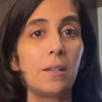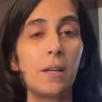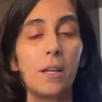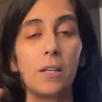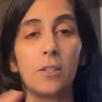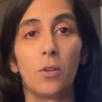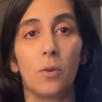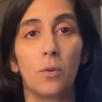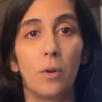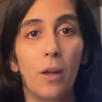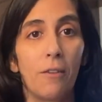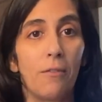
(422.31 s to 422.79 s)
I
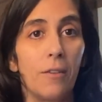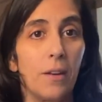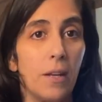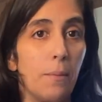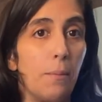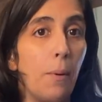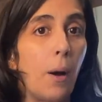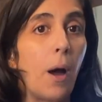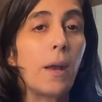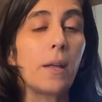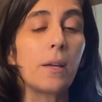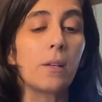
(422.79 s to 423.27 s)
don't have any
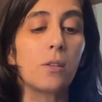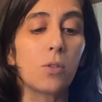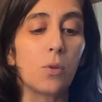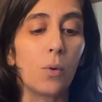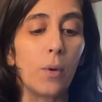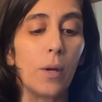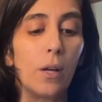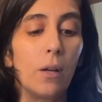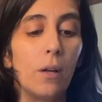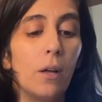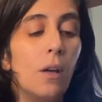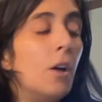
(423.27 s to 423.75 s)
potting
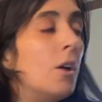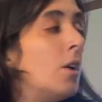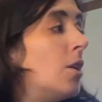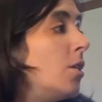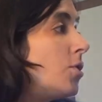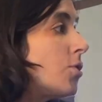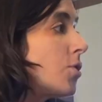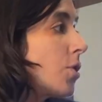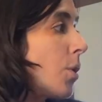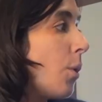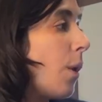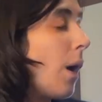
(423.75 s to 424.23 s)
soil.
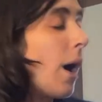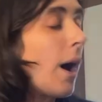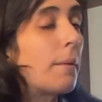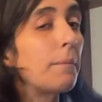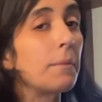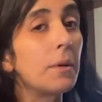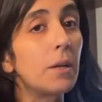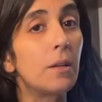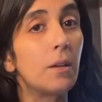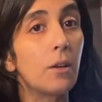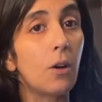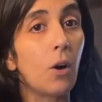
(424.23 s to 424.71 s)
So I'm
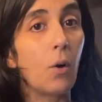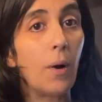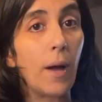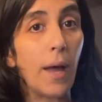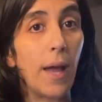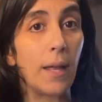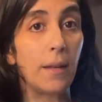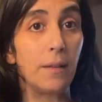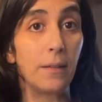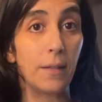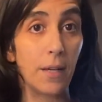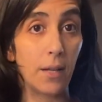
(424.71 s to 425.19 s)
gonna go
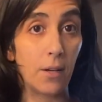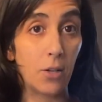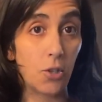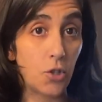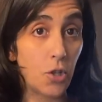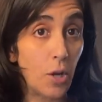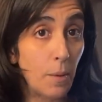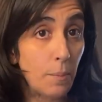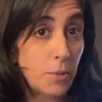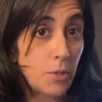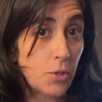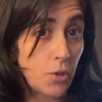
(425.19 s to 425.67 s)
ahead and get a
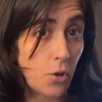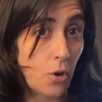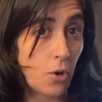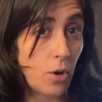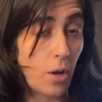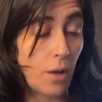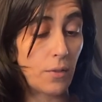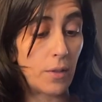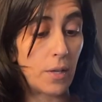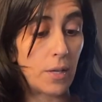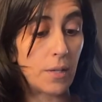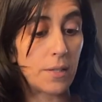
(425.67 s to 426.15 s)
jump start
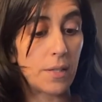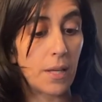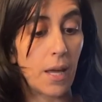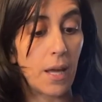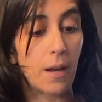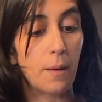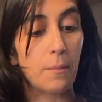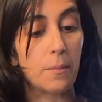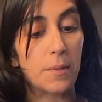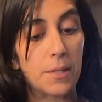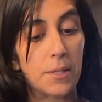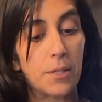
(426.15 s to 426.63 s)
on this, and
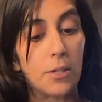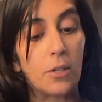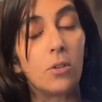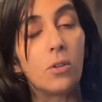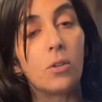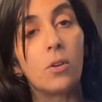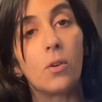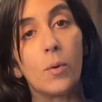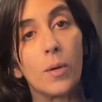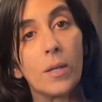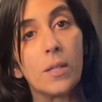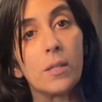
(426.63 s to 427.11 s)
I'm still
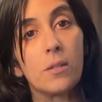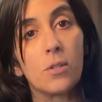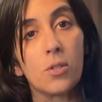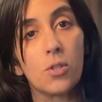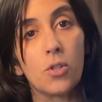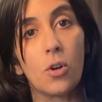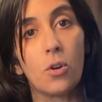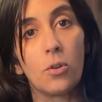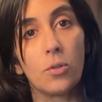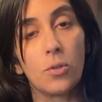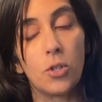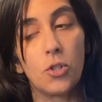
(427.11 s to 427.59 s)
going to
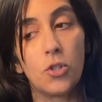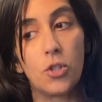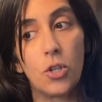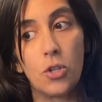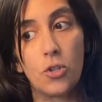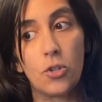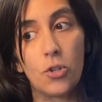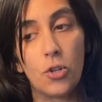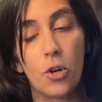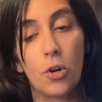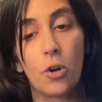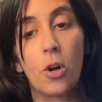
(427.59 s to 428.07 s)
start the
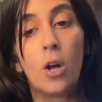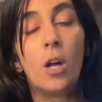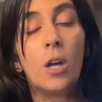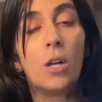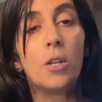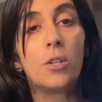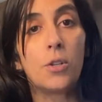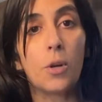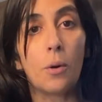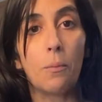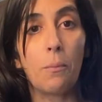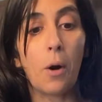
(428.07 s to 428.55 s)
ginger
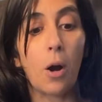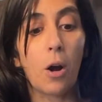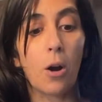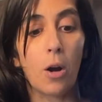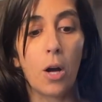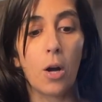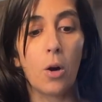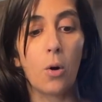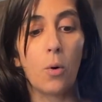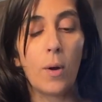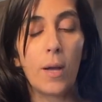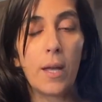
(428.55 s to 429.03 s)

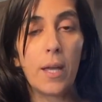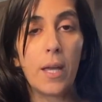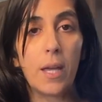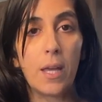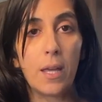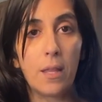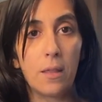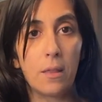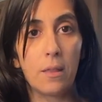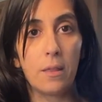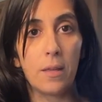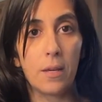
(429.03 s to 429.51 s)
tomorrow
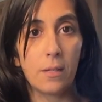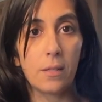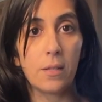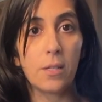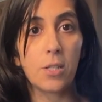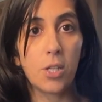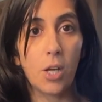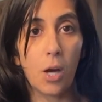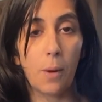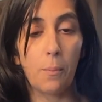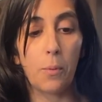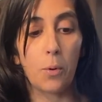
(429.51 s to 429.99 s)
in this
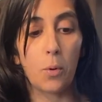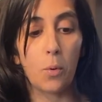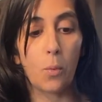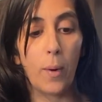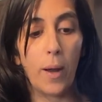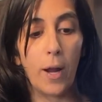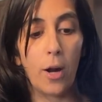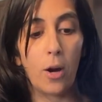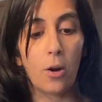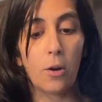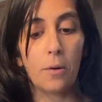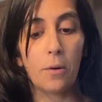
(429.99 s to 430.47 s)
Tupperware.